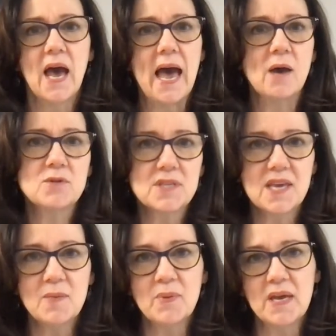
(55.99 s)

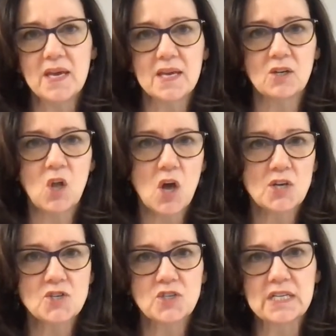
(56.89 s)
housekeeping and
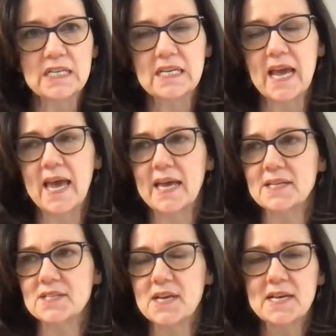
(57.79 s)
laundry
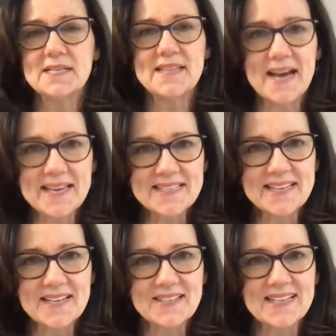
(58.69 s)
and
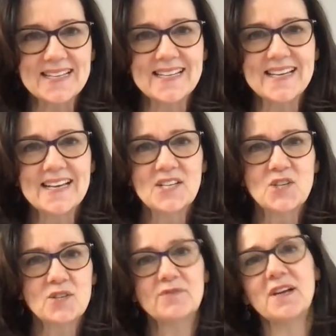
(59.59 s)
dietary
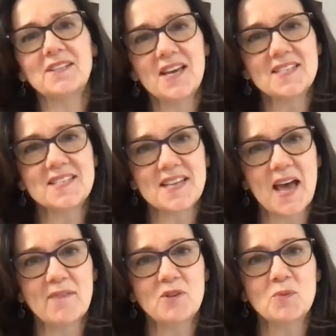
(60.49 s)
to the frontline
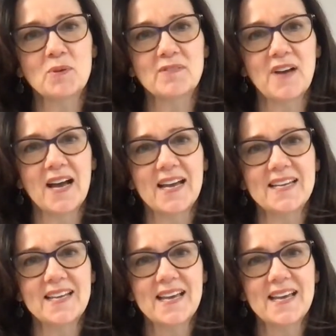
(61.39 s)
staff who provide